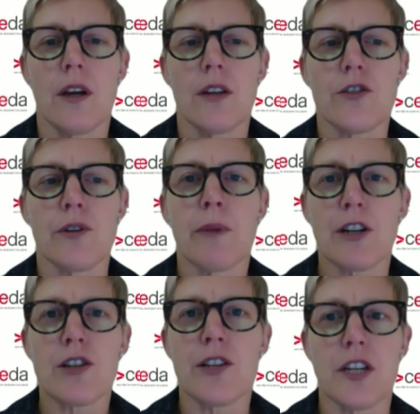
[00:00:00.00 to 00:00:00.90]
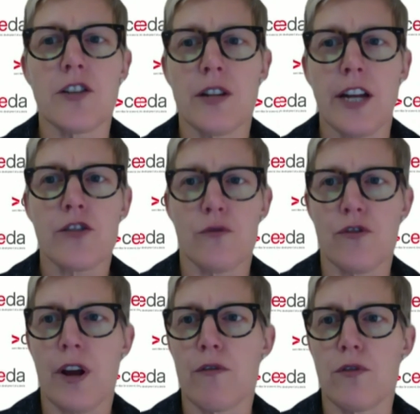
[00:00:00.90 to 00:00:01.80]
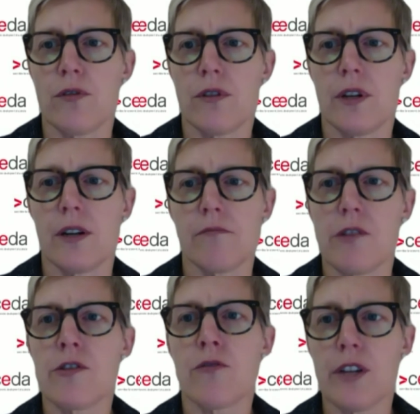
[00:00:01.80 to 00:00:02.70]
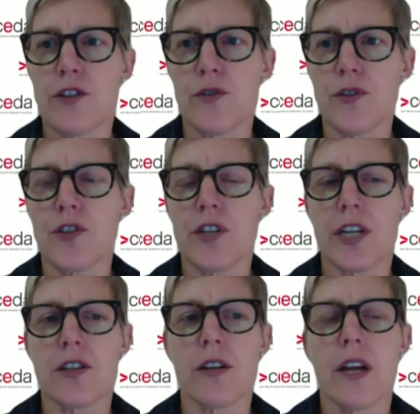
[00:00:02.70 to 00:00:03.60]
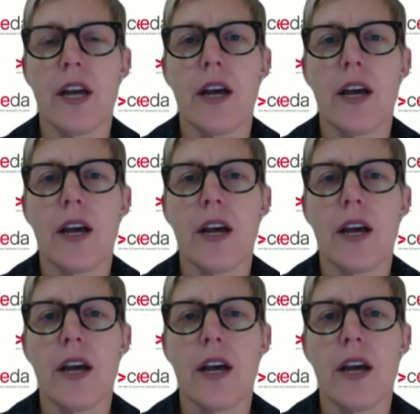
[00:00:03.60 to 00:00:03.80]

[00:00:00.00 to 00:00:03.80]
doing much less international travel. They're in the resources sector.